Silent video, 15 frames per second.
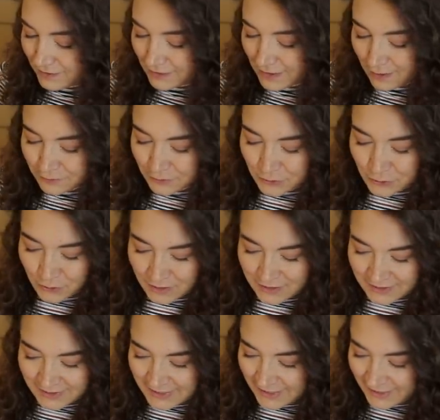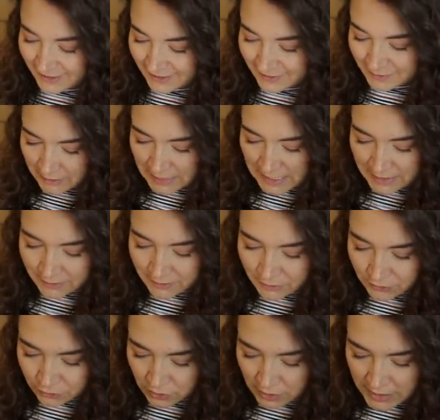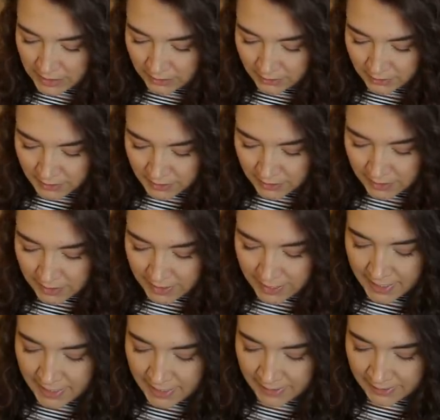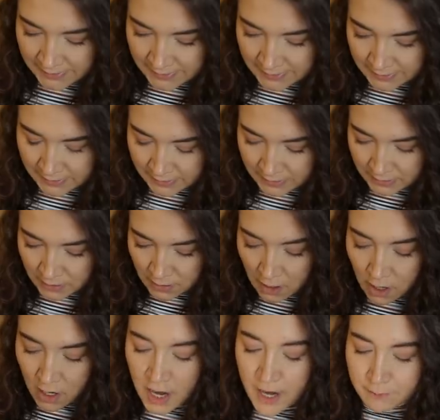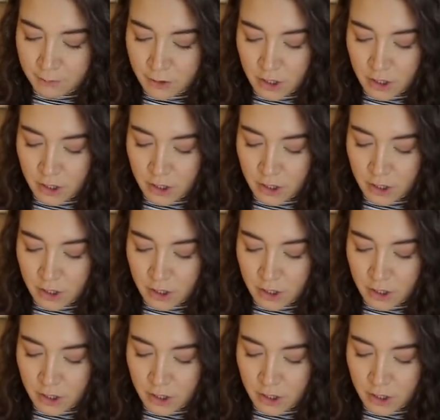love stories here. Let's try looking at hot